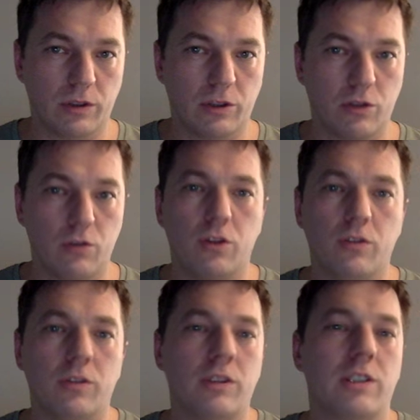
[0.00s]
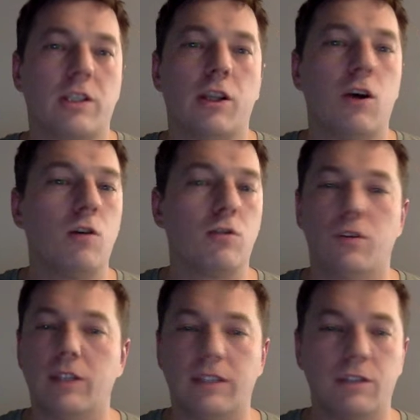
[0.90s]
So don't disclose
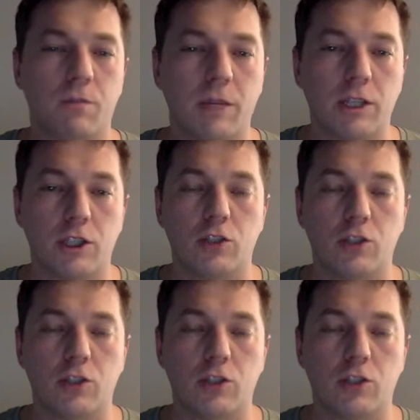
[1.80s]
all this information.